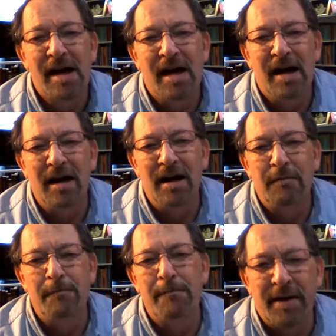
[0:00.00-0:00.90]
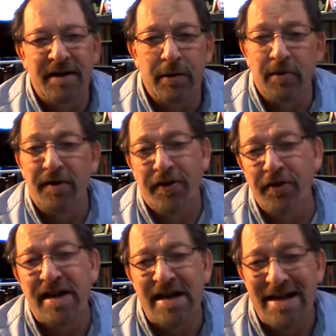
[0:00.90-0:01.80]
But there were
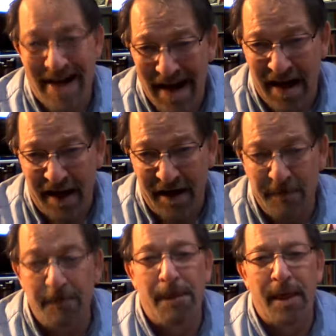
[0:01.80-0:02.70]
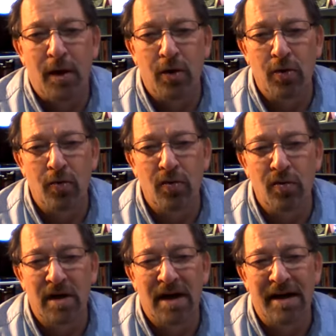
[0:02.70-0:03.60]
39 who
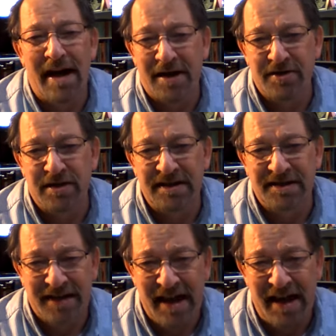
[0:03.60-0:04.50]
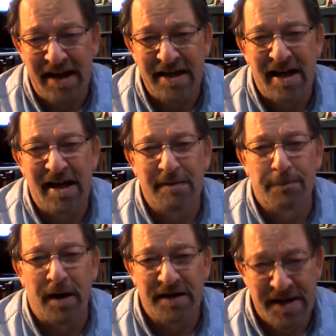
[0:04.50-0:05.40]
actually stayed and
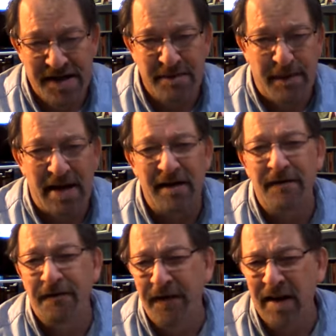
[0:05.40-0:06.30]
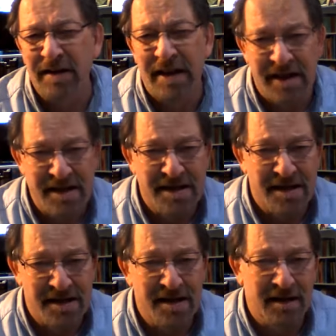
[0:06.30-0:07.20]
participated fairly
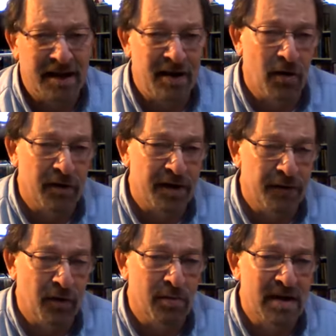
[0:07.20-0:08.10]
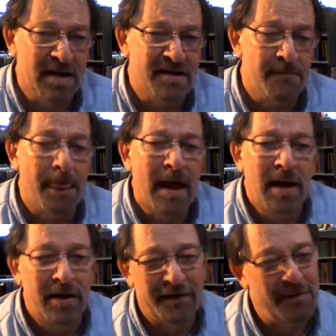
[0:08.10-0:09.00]
consistently over the 4 months.
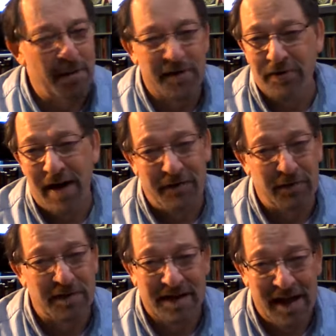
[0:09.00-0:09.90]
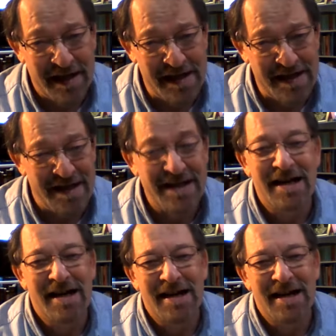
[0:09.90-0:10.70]
You have to remember, travel was not easy.